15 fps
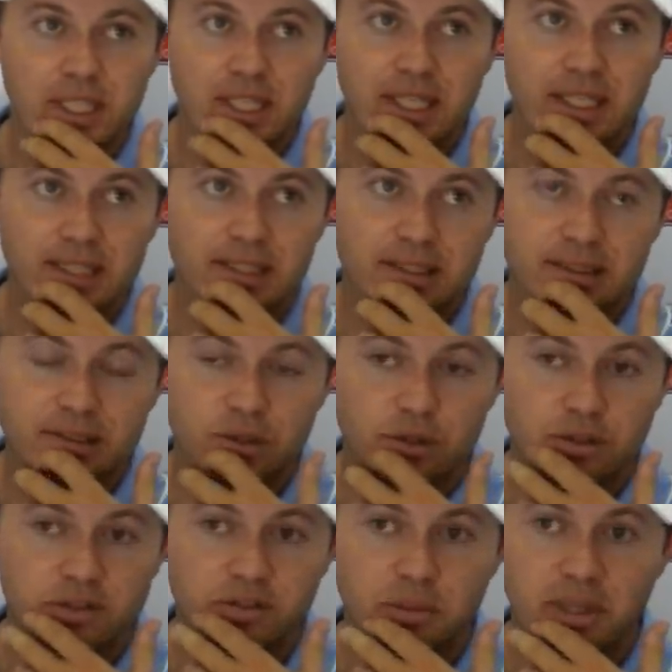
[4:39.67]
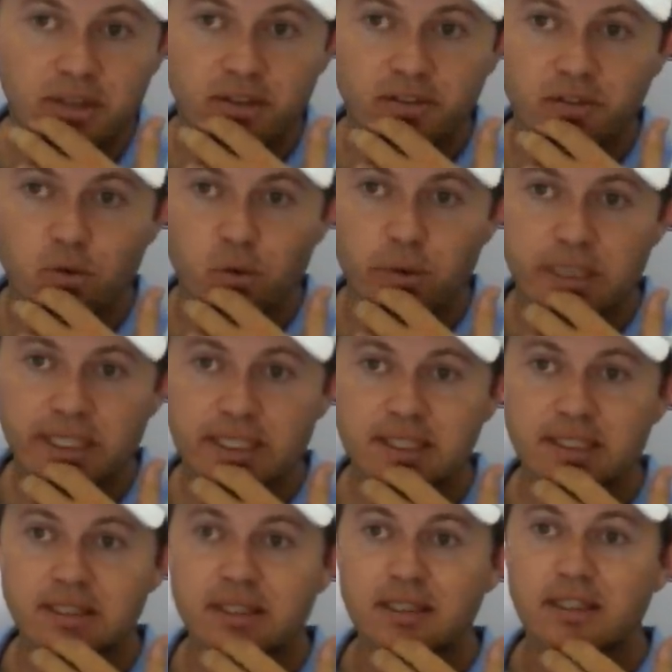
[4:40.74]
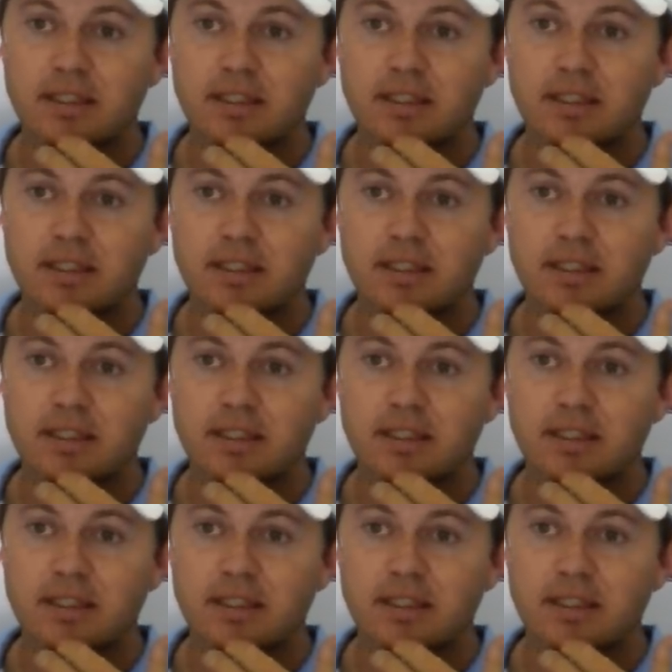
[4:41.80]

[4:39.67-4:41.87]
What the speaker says: again. Took off about 4 weeks.